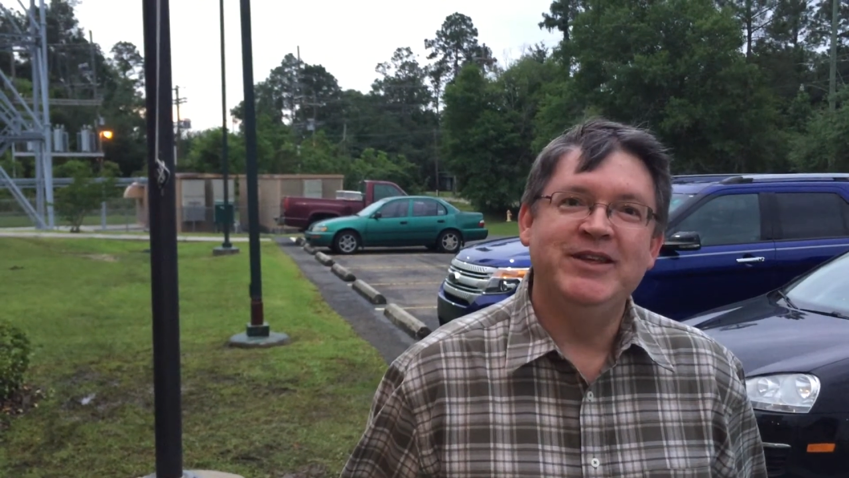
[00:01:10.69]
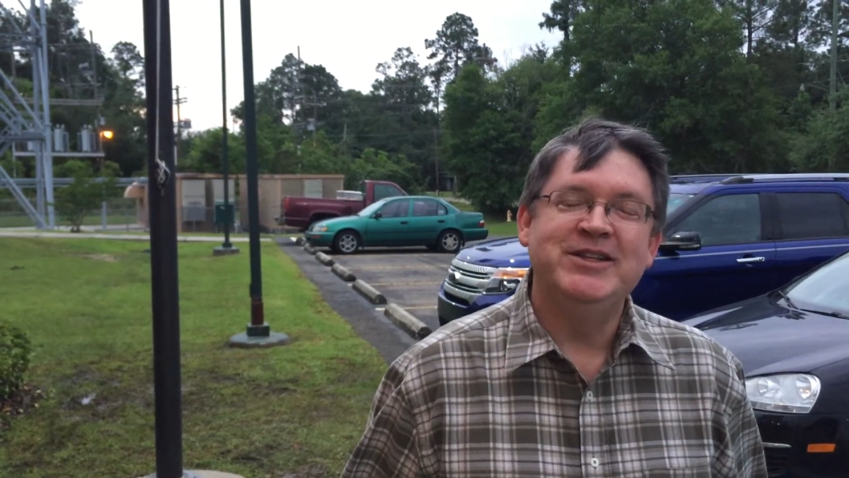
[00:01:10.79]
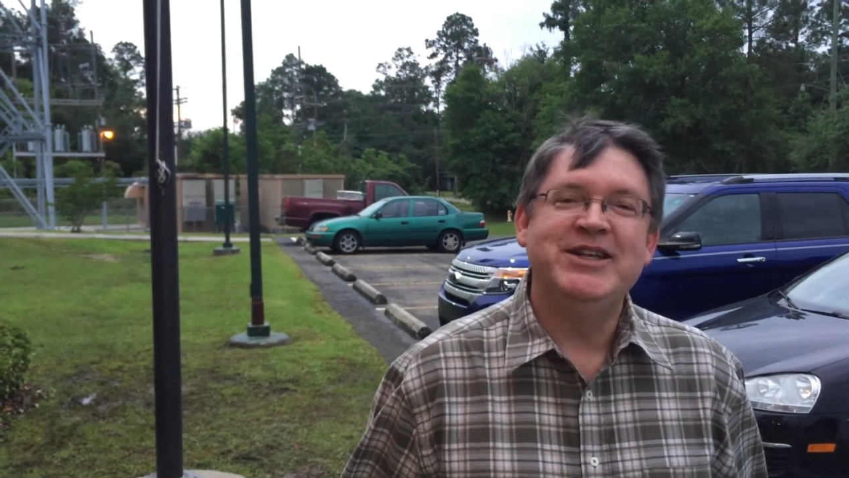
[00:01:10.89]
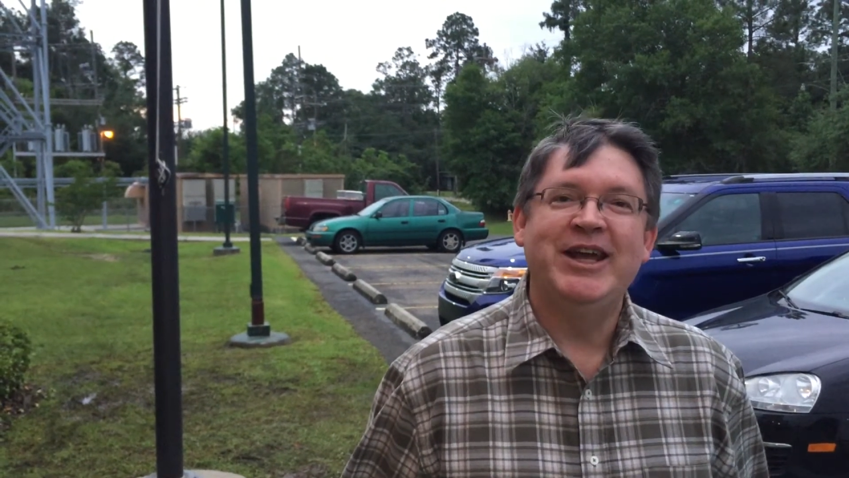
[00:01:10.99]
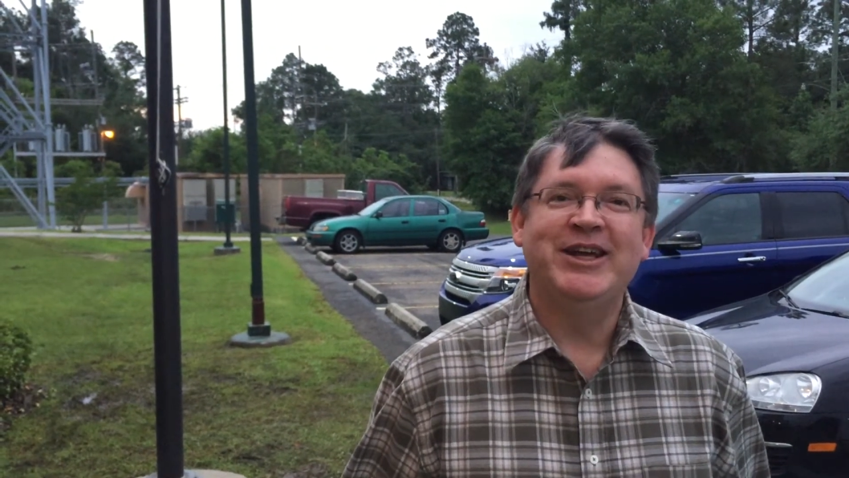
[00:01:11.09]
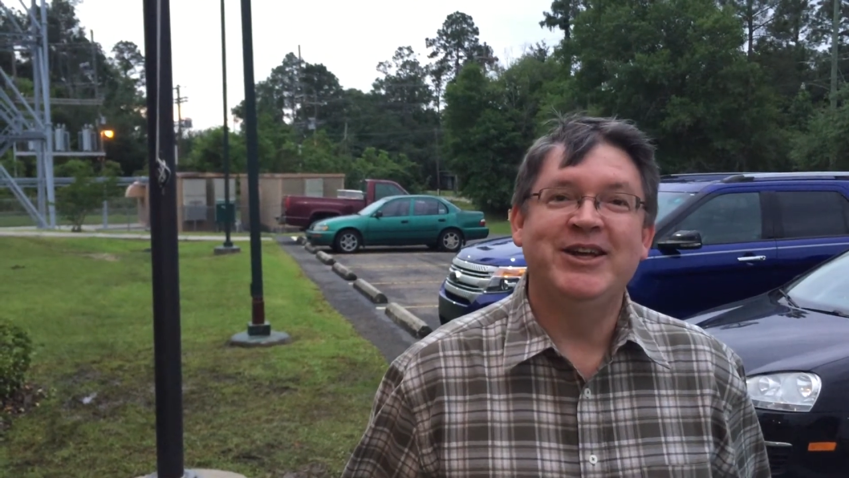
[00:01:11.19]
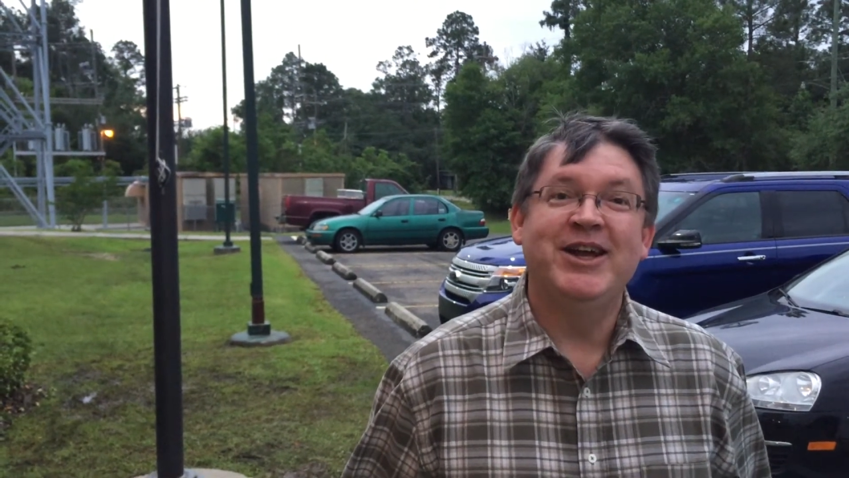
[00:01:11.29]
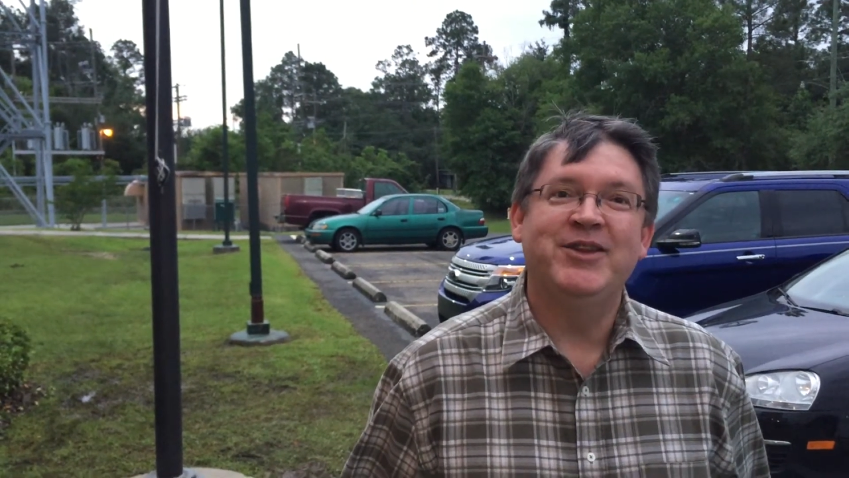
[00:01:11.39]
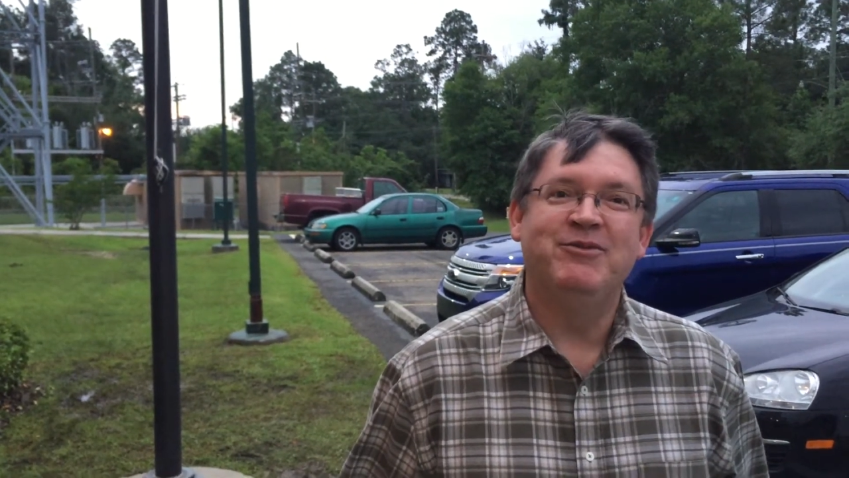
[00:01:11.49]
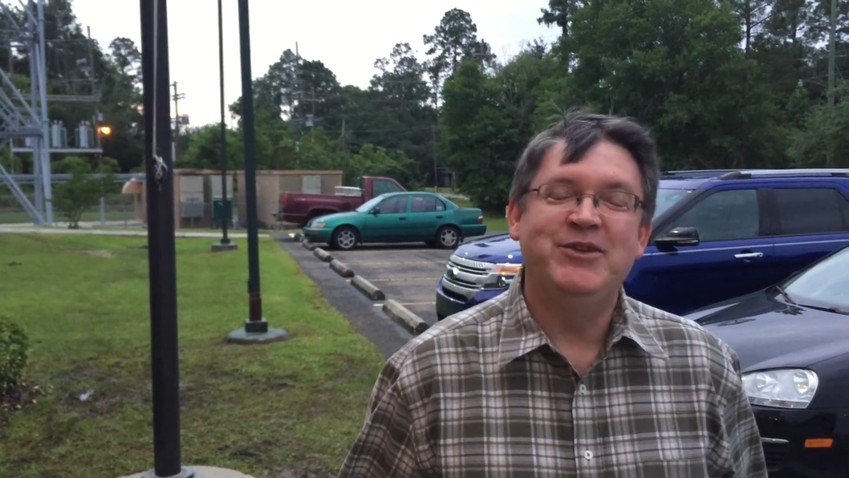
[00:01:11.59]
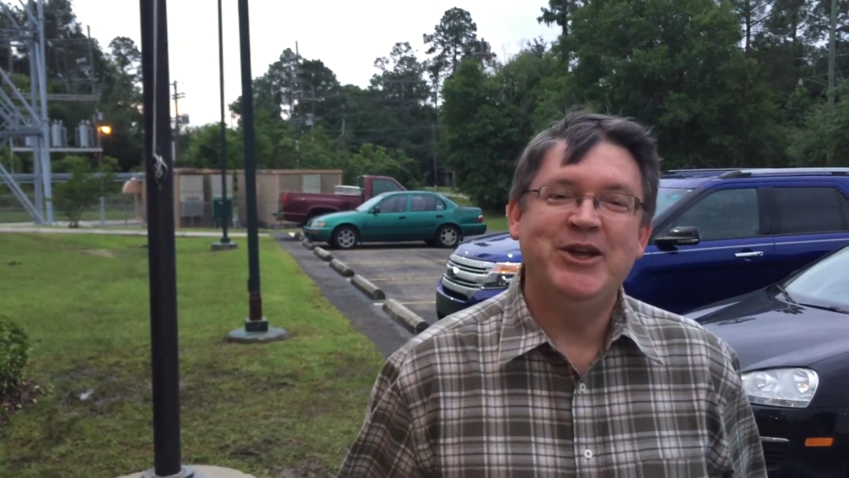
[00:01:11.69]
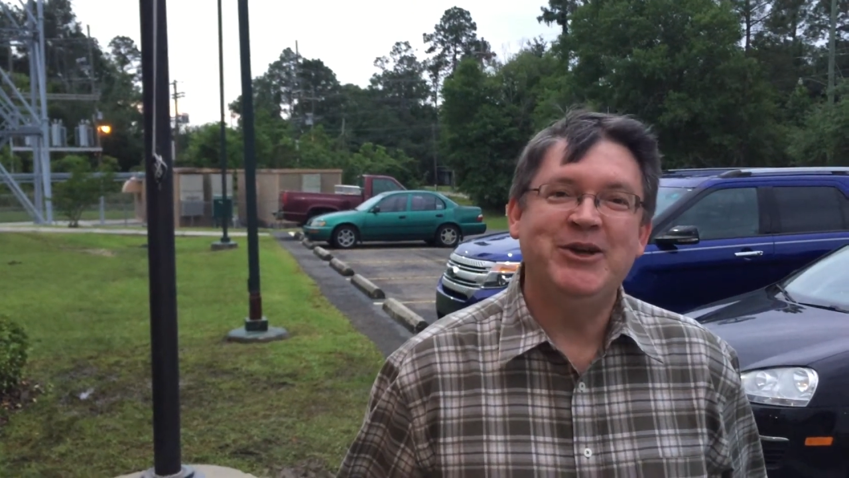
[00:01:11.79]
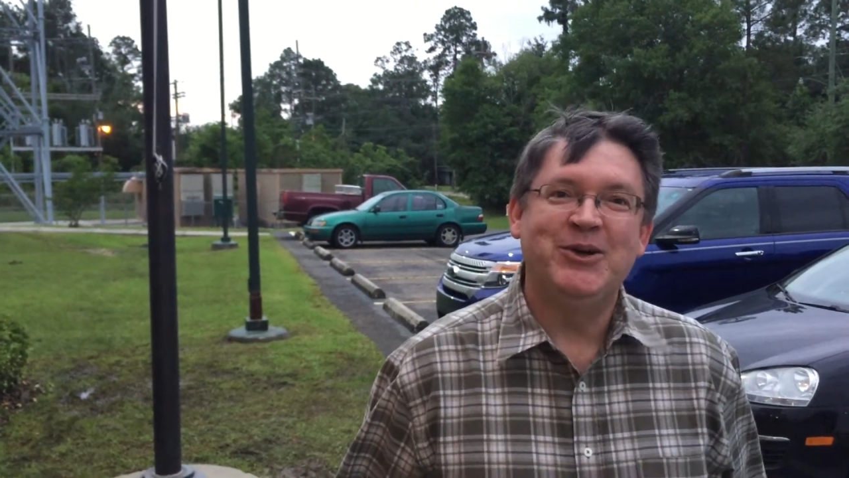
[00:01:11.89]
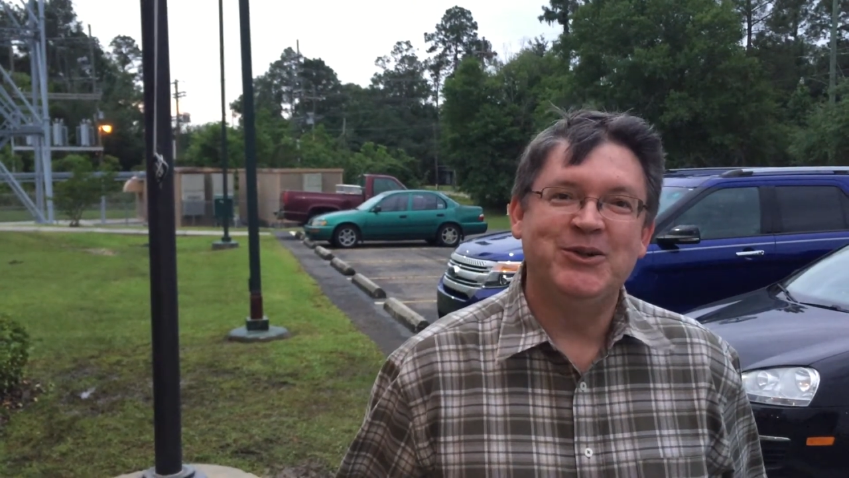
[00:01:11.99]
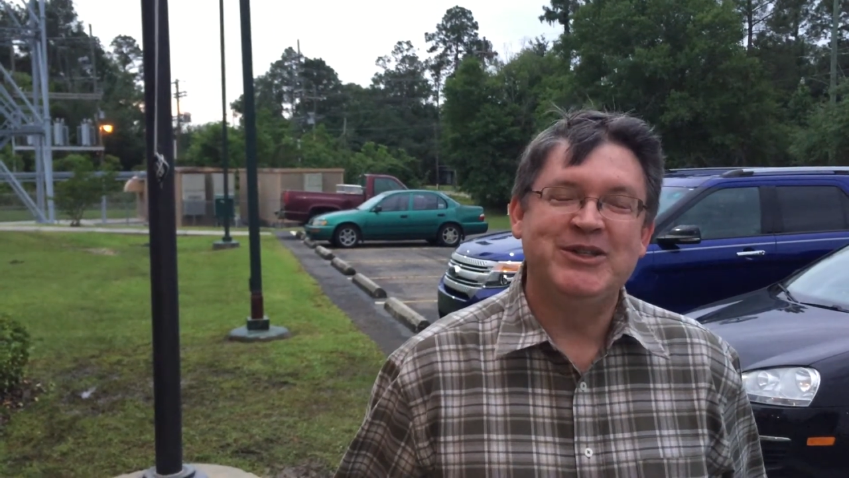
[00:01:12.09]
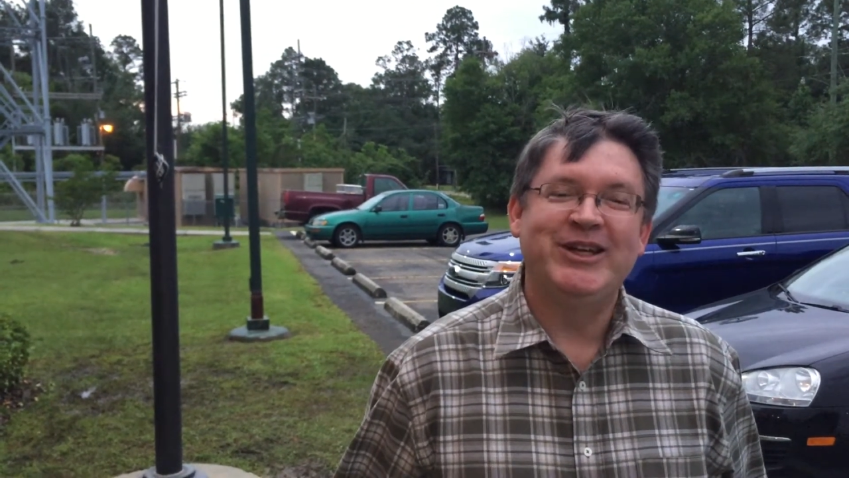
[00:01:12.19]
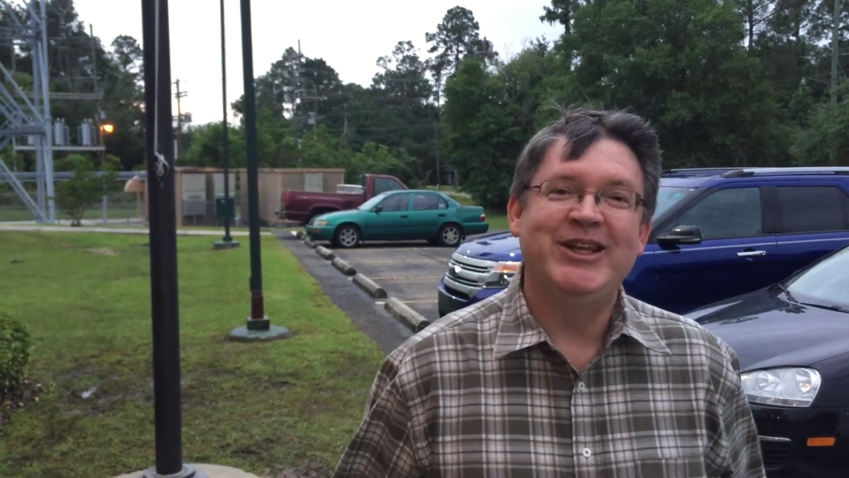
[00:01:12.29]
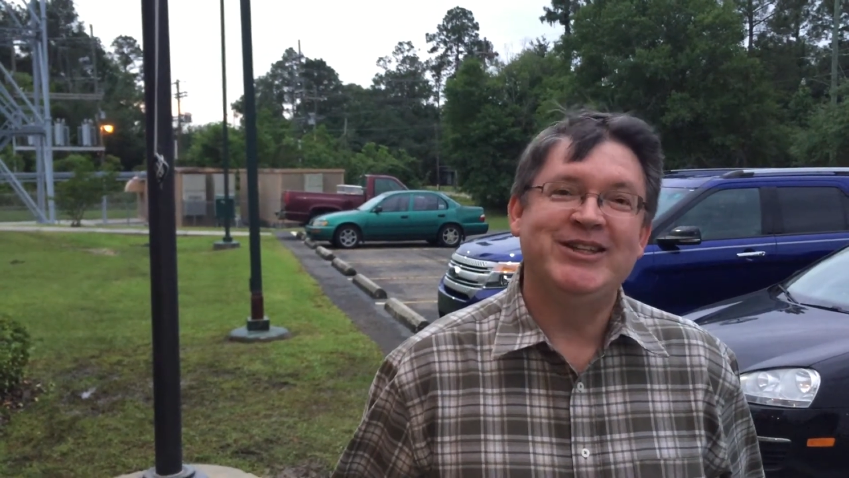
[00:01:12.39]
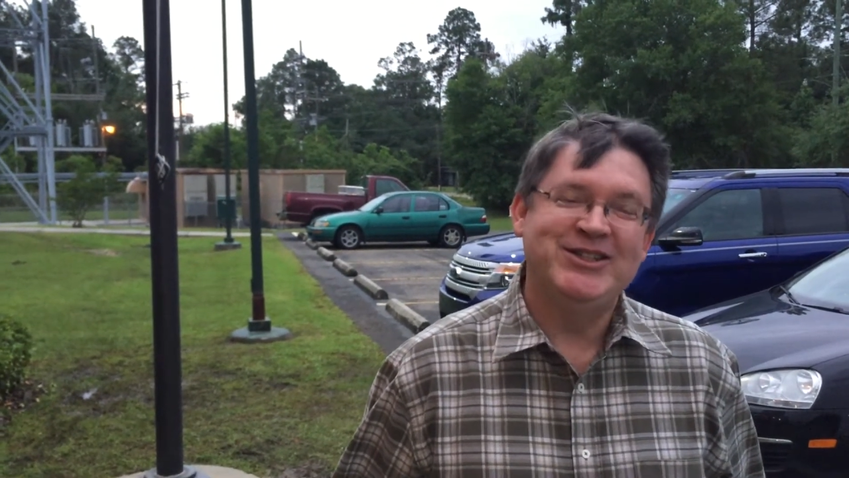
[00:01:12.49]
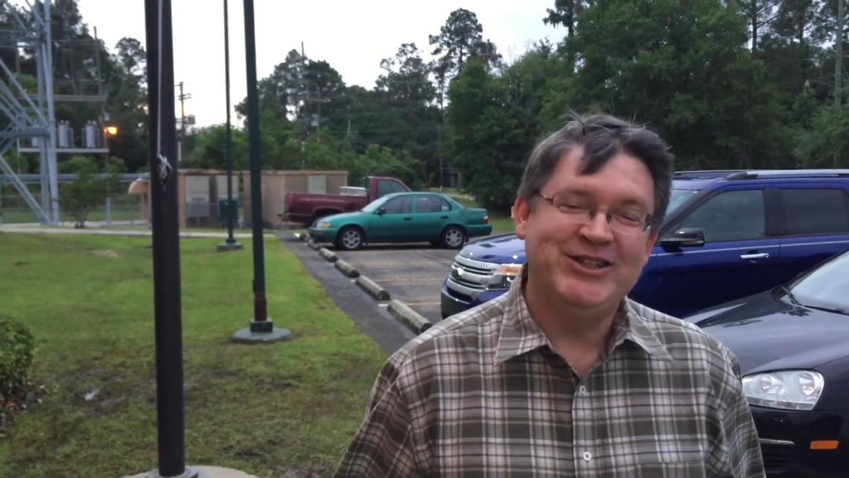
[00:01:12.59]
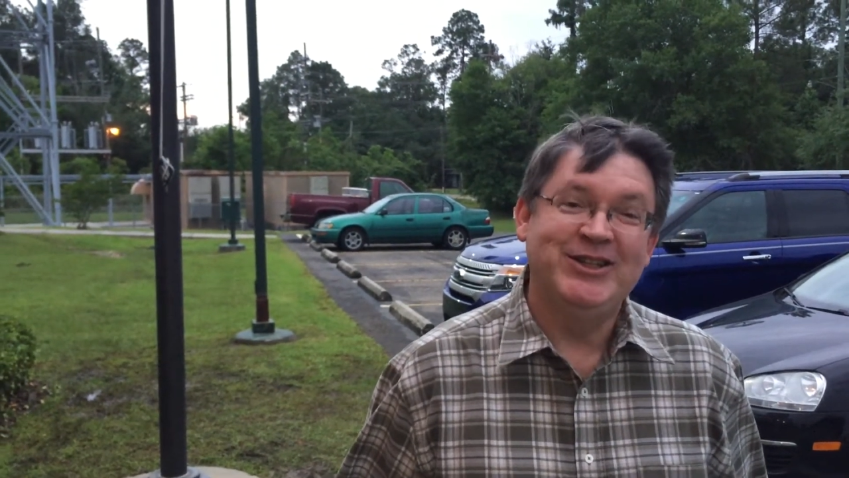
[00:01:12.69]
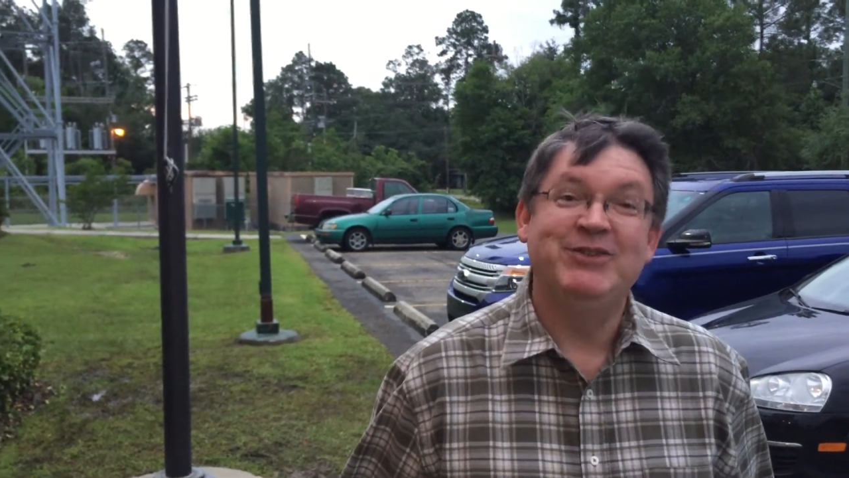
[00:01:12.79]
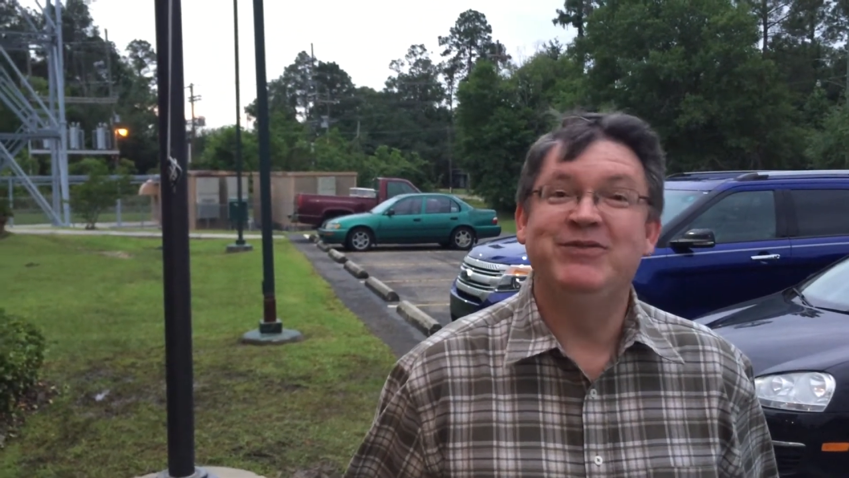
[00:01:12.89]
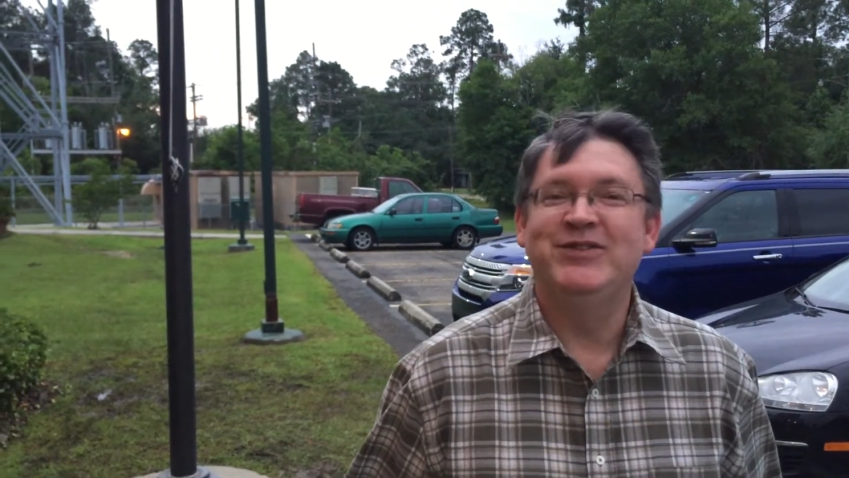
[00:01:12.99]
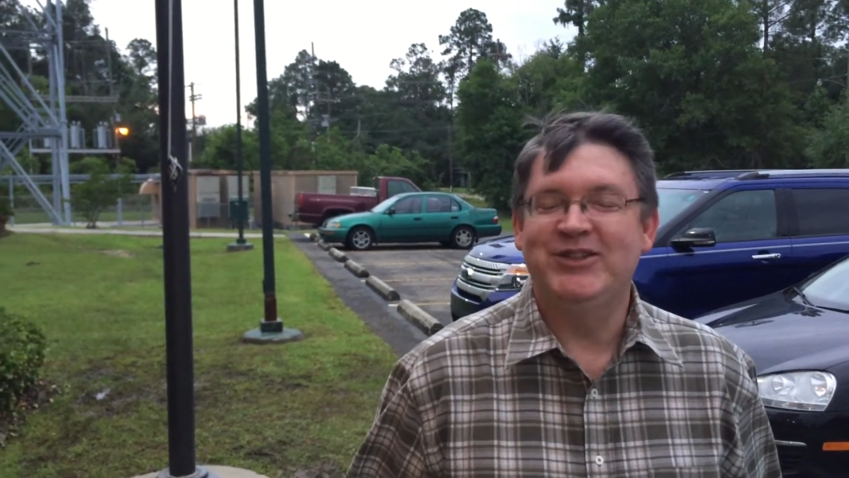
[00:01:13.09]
then take another vehicle to get to the